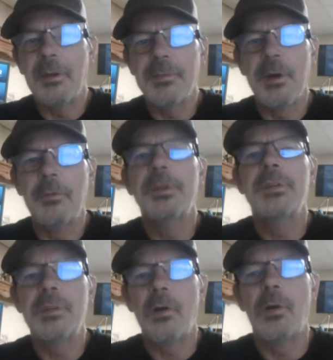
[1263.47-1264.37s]
So
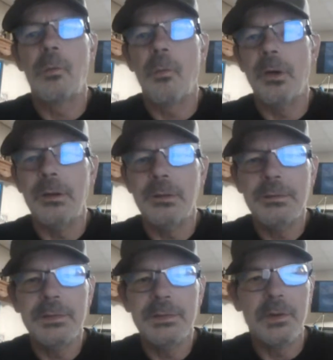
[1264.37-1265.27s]
anything looks good
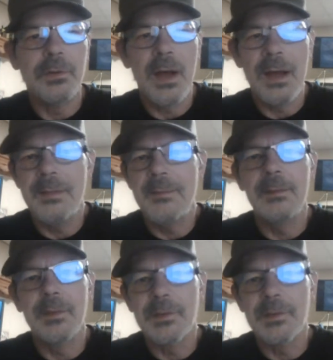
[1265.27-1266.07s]
on a white coffee cup.